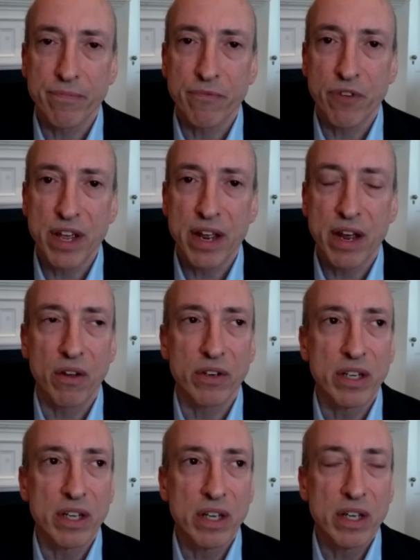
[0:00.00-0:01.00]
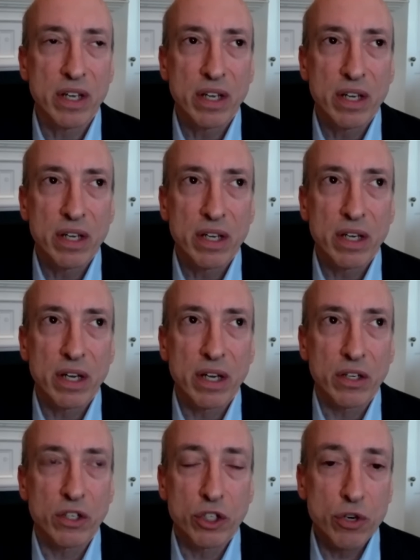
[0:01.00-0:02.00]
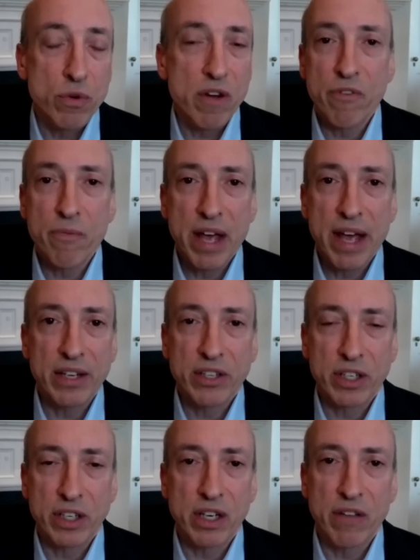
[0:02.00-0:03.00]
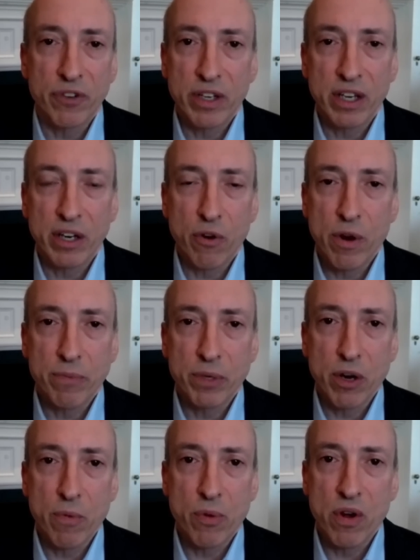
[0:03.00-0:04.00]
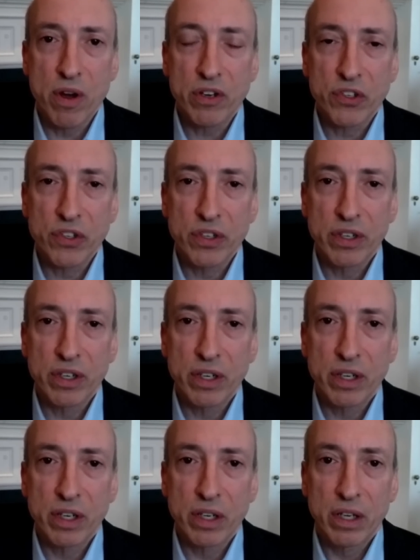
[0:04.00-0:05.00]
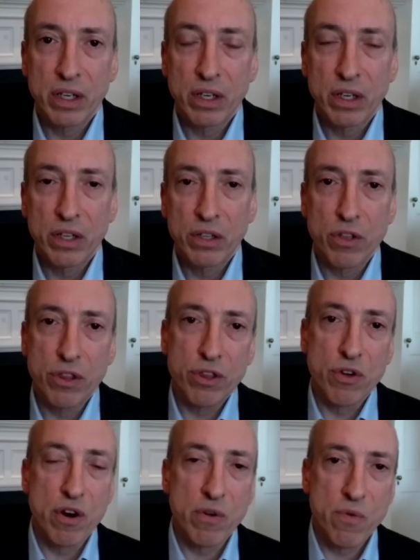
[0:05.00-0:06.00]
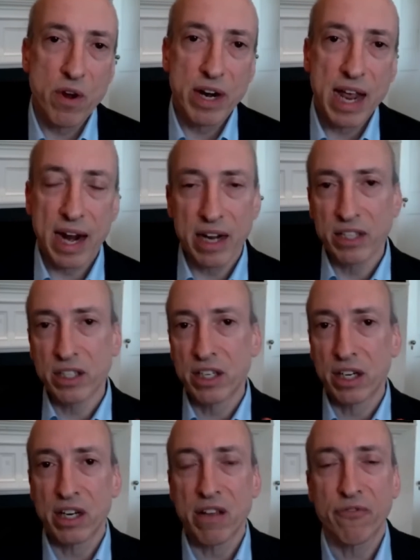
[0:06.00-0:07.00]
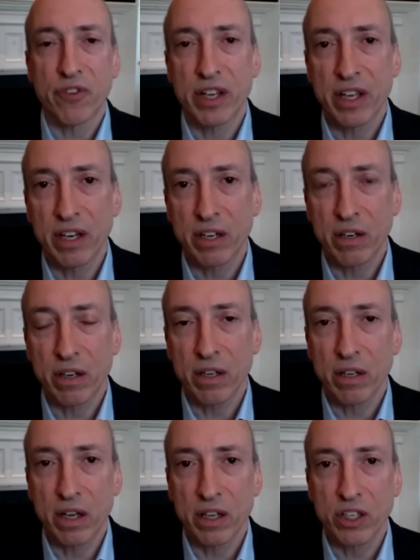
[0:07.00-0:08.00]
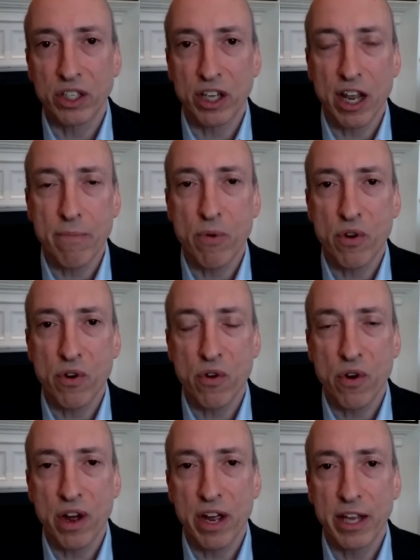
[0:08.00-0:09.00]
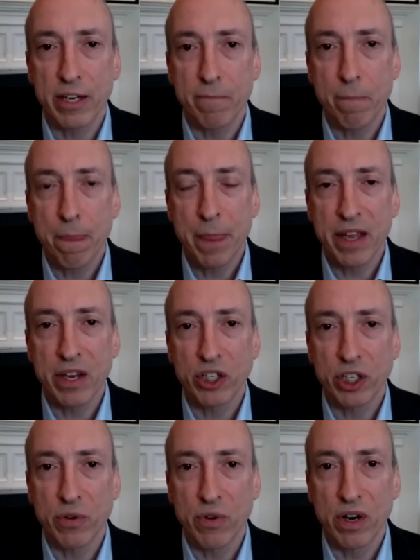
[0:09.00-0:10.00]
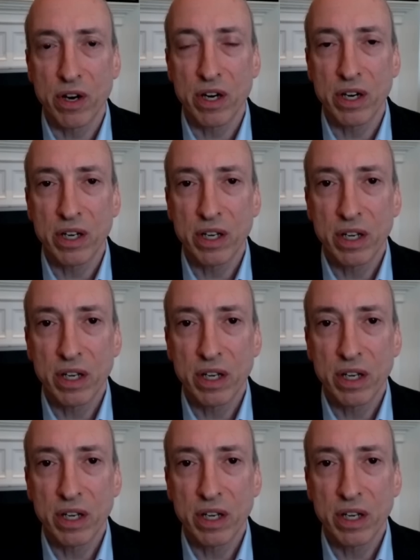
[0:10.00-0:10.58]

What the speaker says: failed, two of them had significant crypto books. The third one had a significant stablecoin issuer